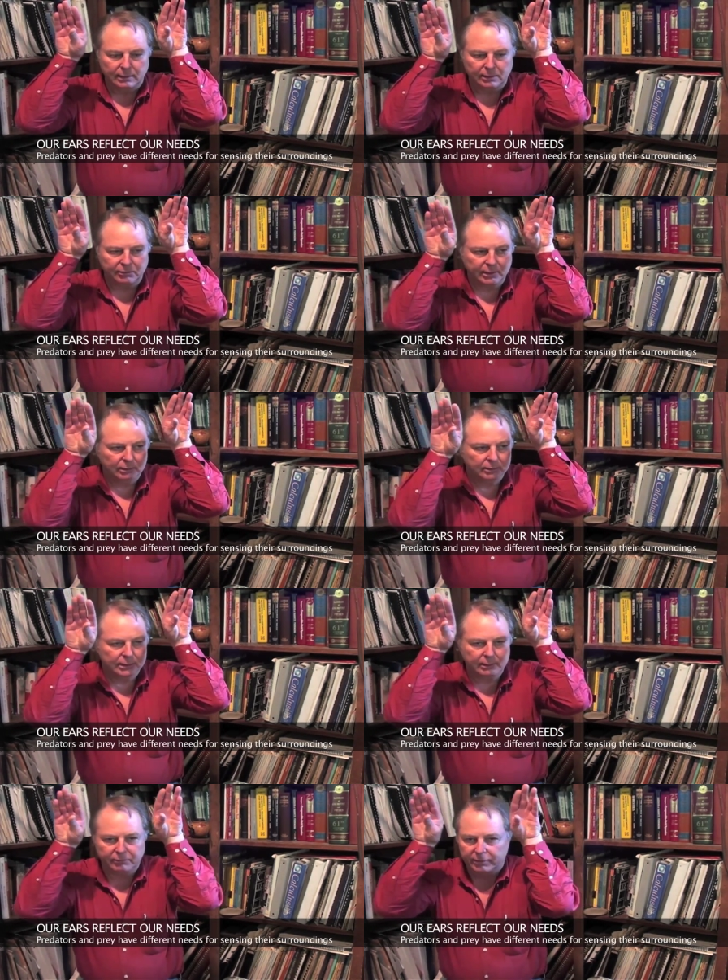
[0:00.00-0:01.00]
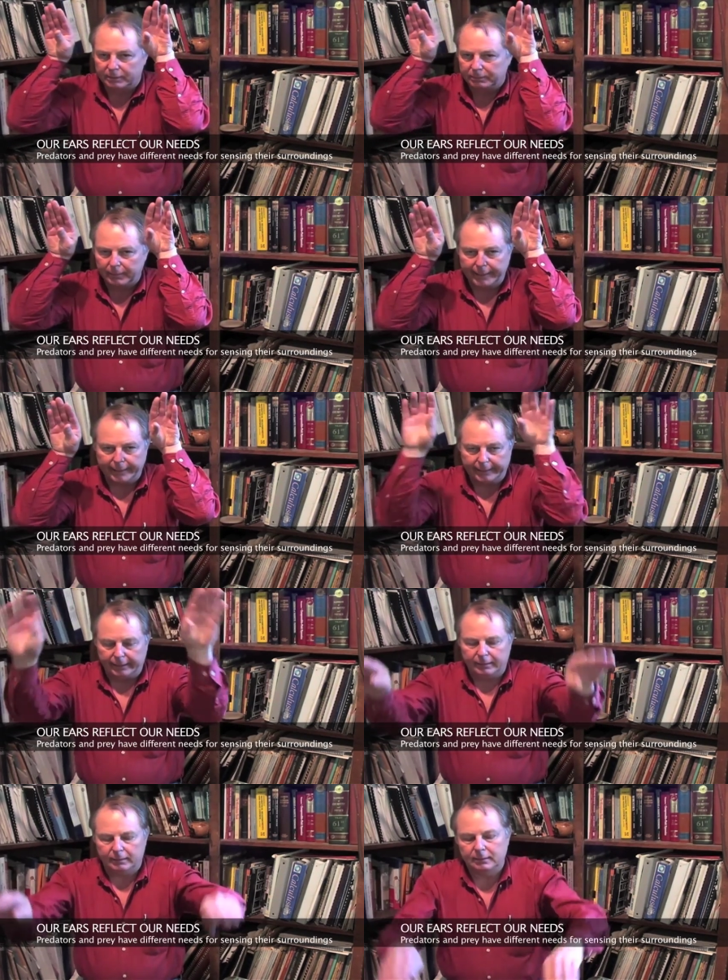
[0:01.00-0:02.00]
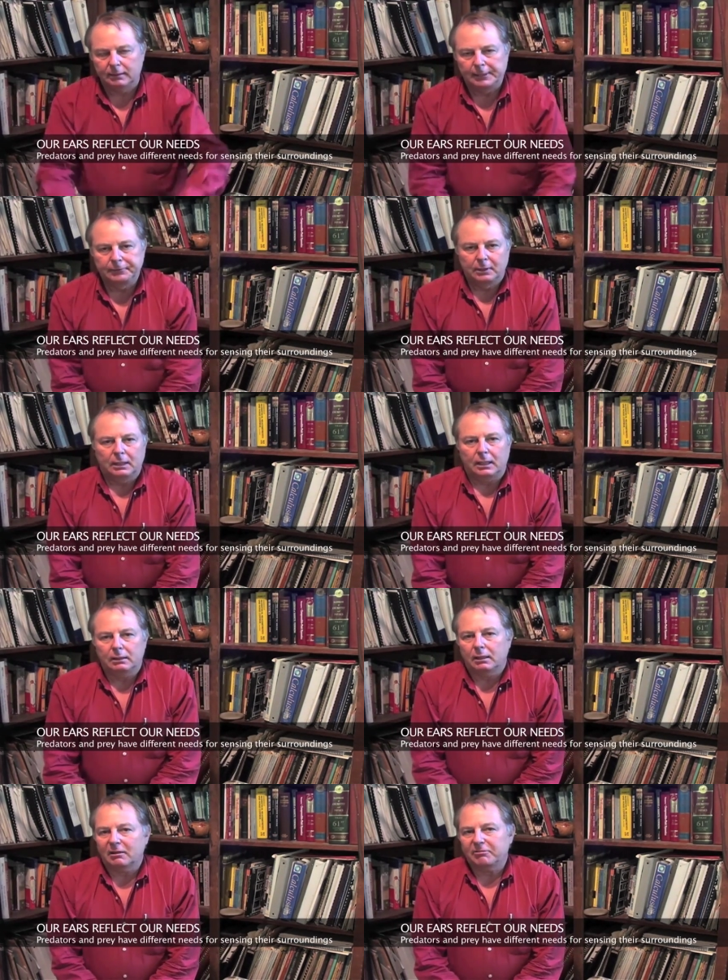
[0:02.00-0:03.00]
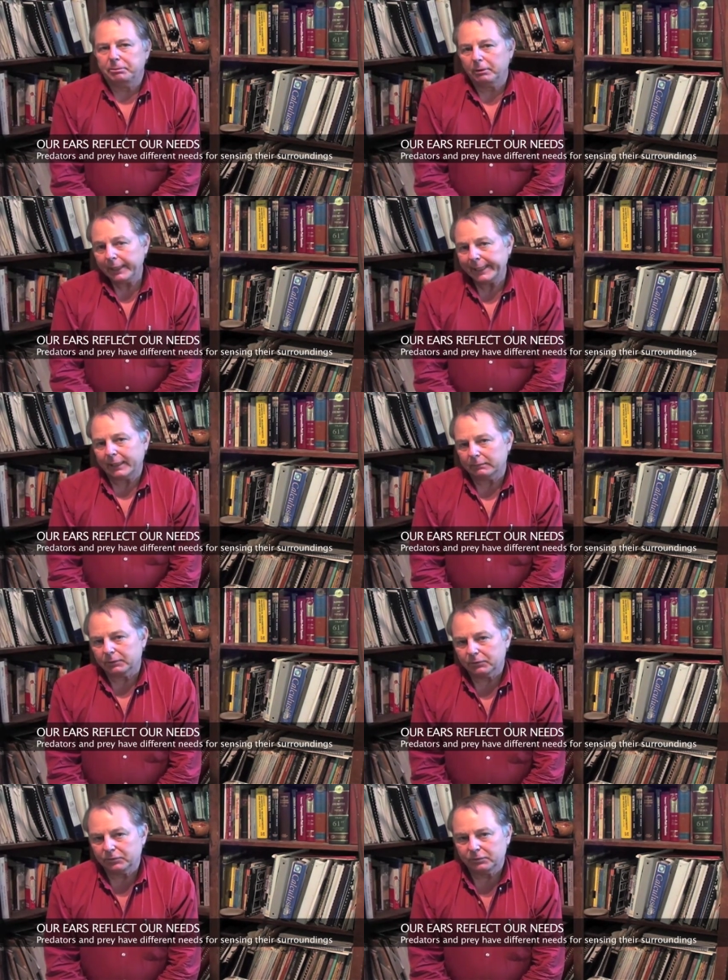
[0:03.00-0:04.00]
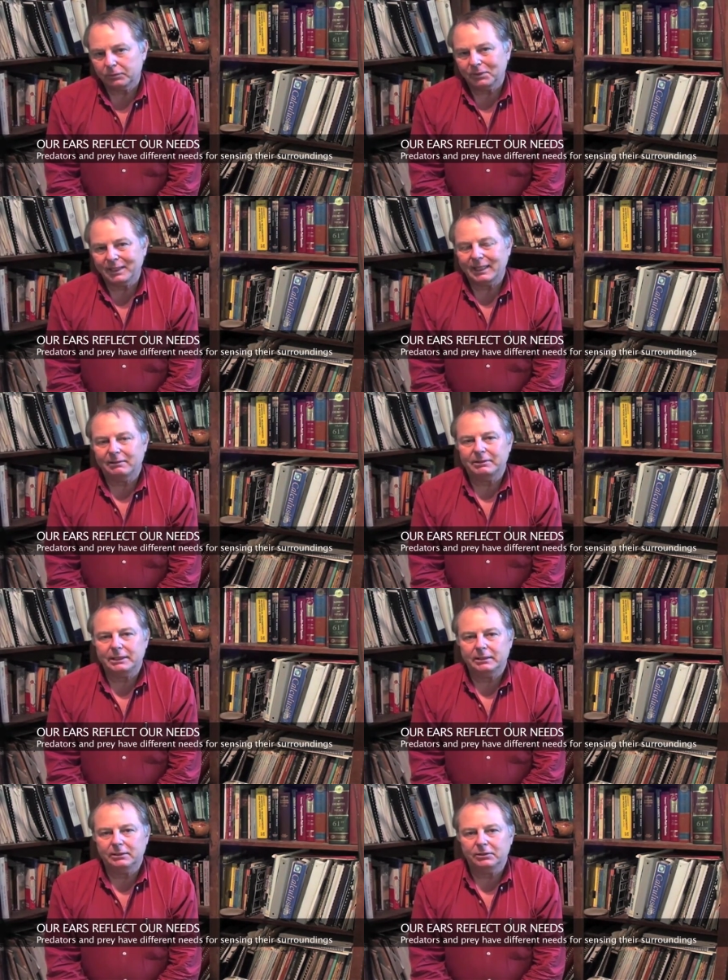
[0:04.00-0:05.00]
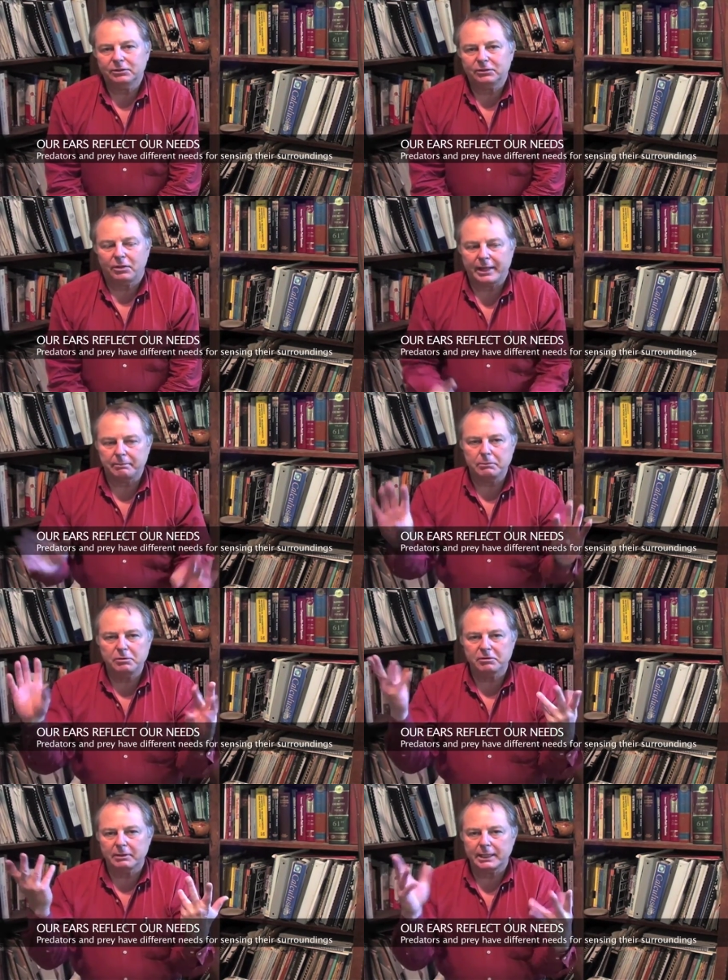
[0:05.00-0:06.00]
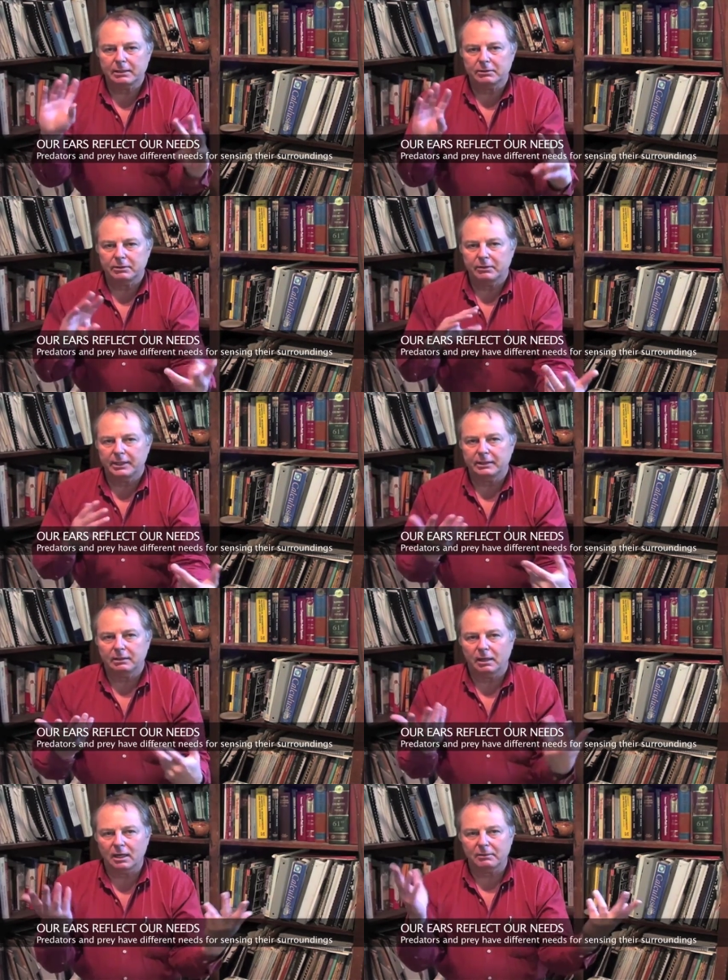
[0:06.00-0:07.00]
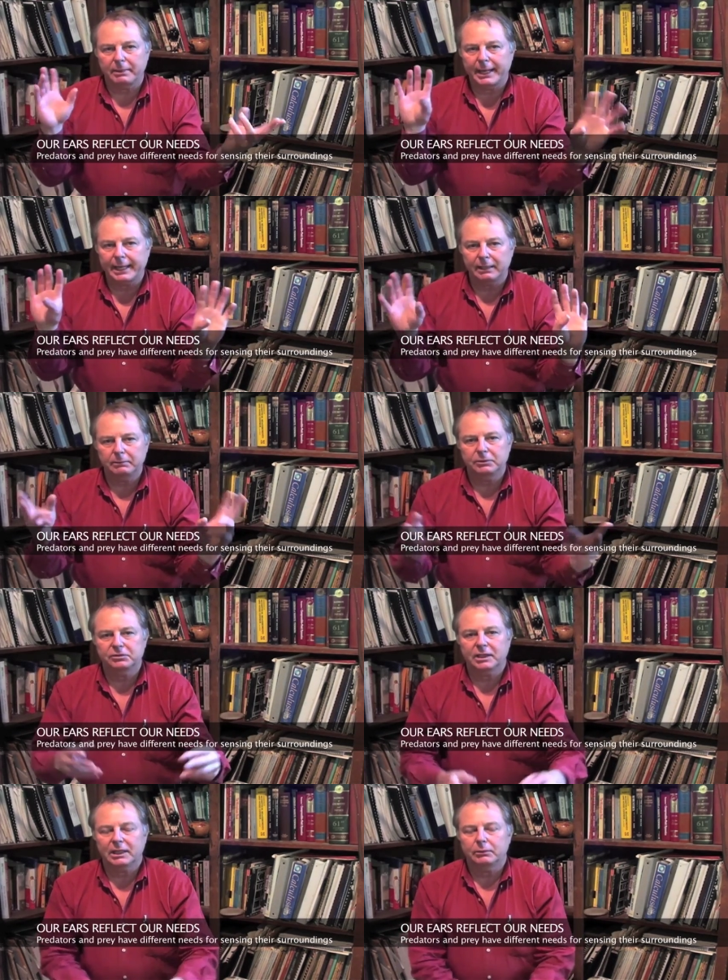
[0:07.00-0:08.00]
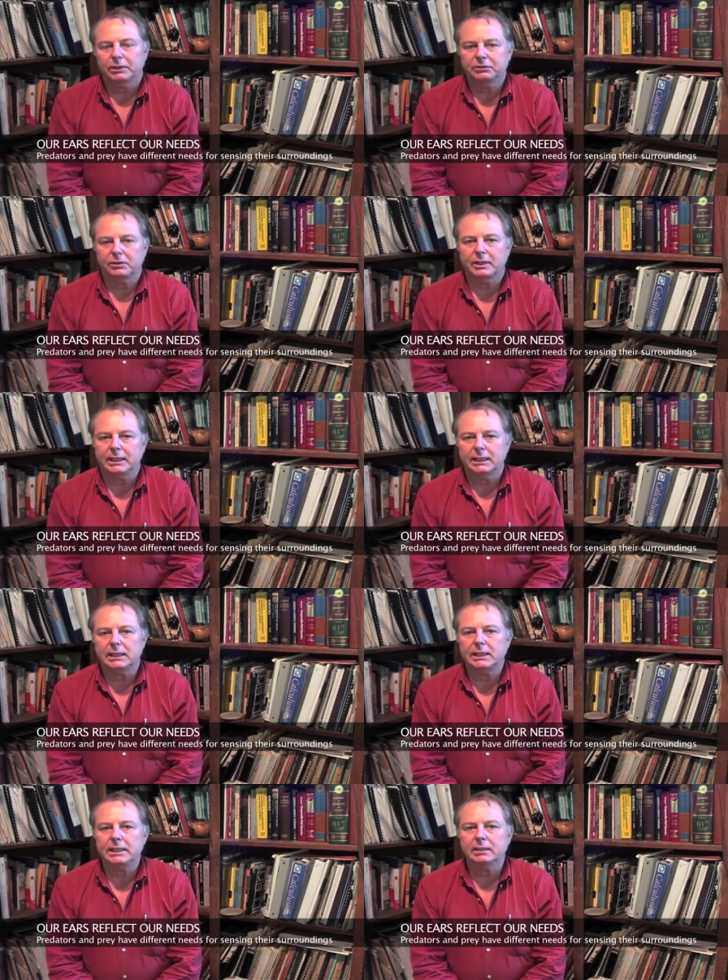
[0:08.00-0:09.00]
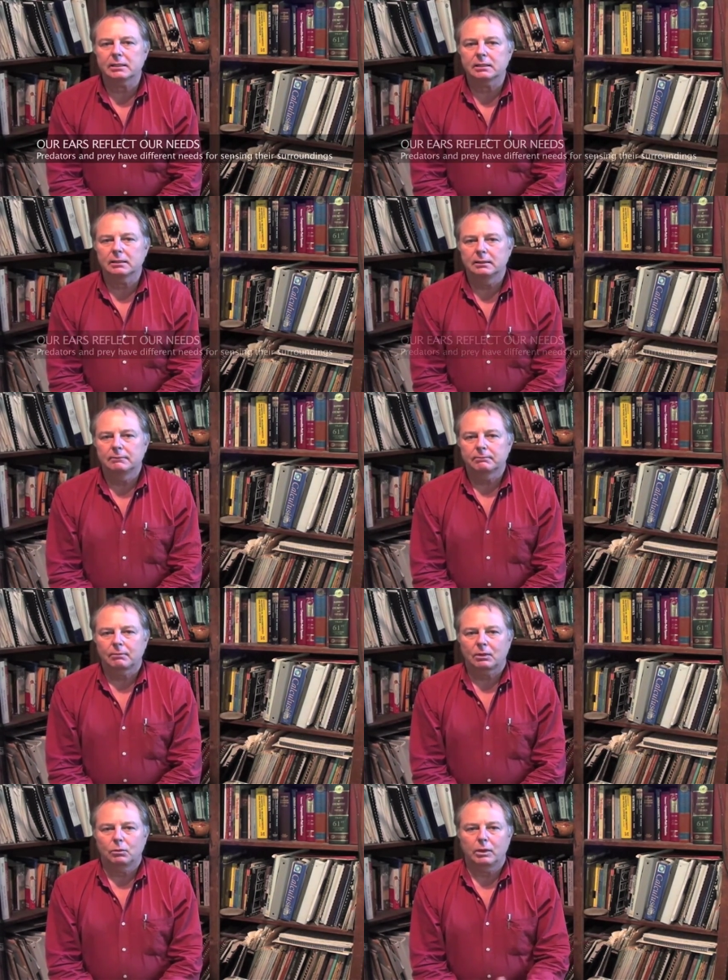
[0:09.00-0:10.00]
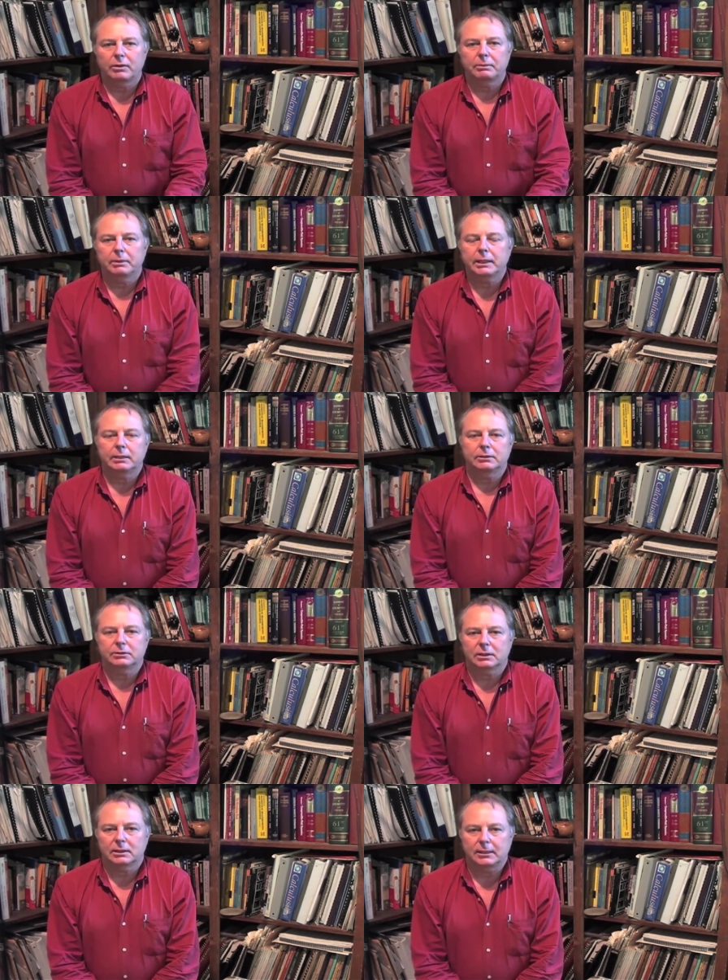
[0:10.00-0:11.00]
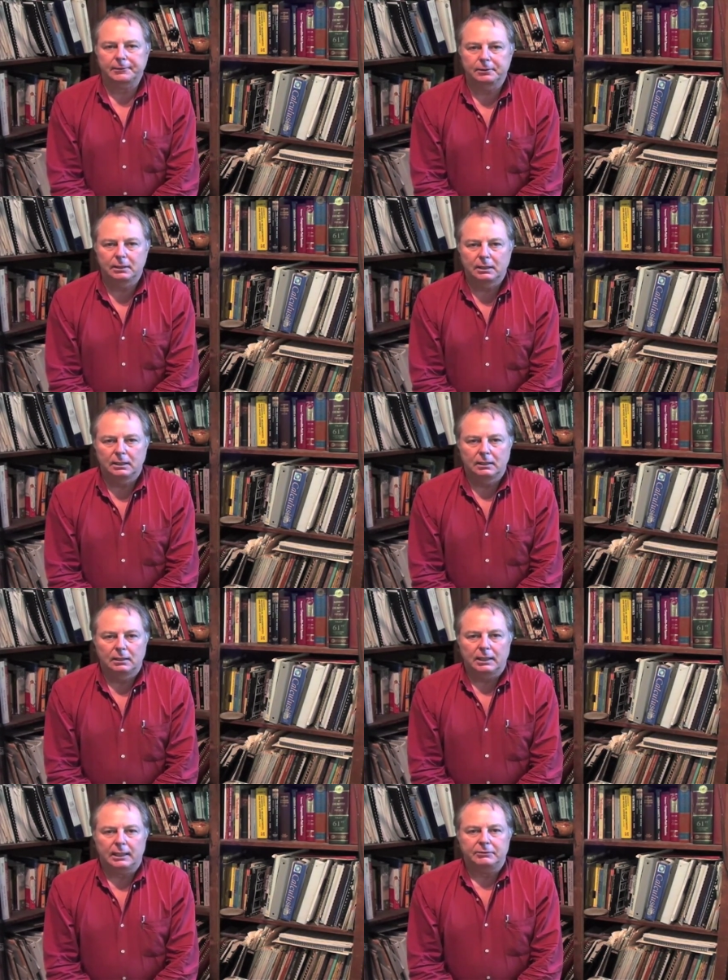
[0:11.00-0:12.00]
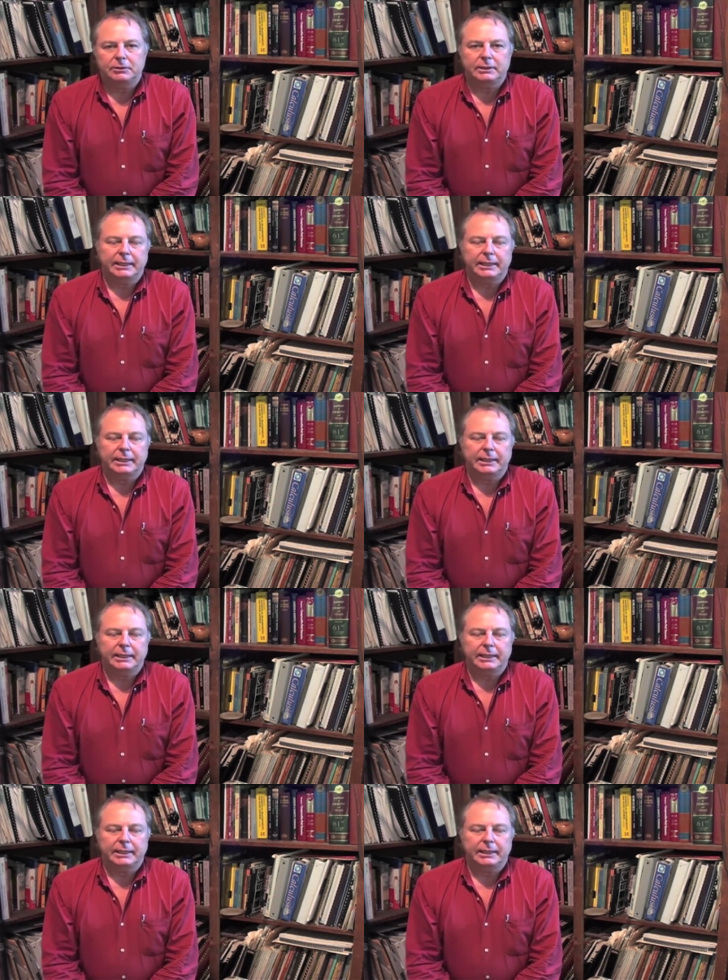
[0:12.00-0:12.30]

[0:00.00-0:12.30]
because they're looking for their prey. A lot of prey animals will have ears that move around, that cock back and move sideways so they can hear where their predators are. And if you